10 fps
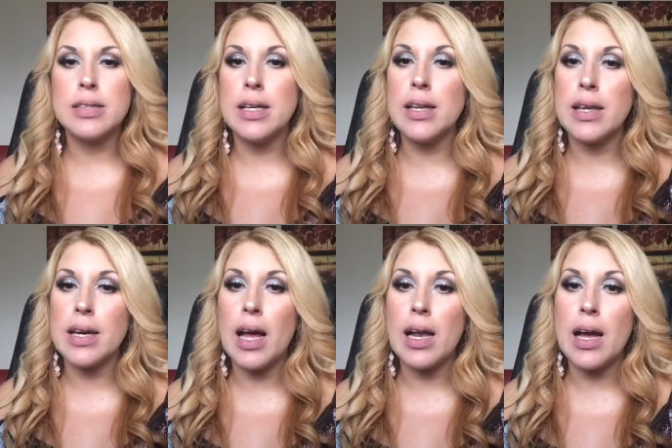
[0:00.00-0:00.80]
in the
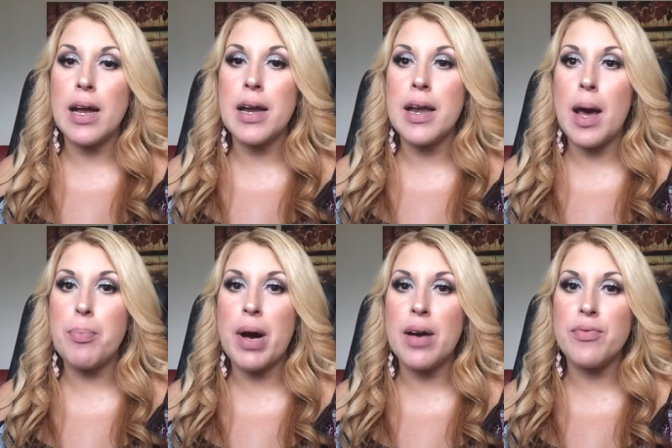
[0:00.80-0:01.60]
color
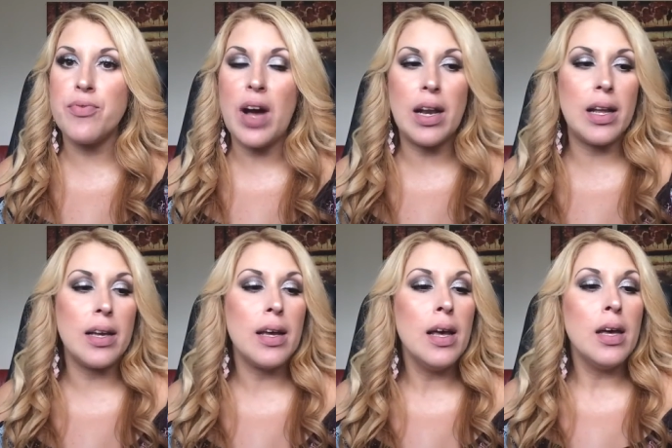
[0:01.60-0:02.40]
Napa Valley,